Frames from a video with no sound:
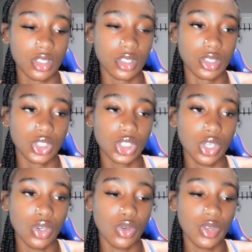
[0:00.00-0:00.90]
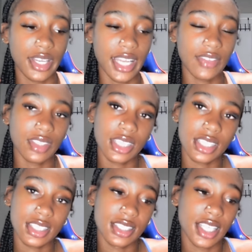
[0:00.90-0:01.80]
so netflix
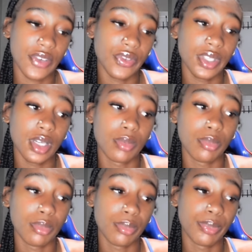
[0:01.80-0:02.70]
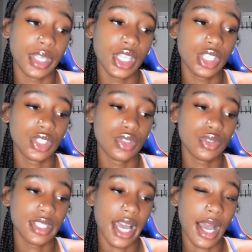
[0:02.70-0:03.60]
is definitely a big
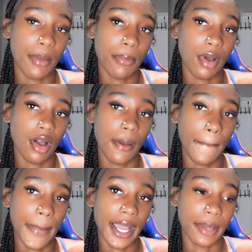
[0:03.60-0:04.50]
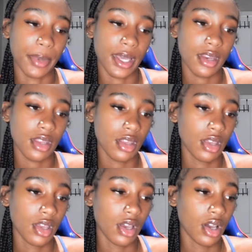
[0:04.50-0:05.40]
used app on my ipad
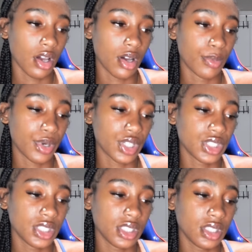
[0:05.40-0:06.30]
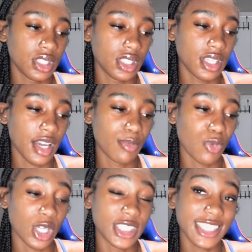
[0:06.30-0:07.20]
um, personally i'm
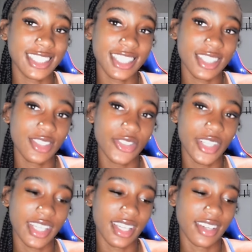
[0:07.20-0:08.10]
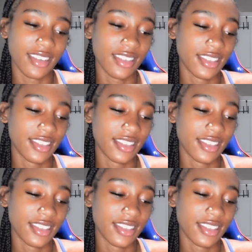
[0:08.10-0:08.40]
watching sing 2 right now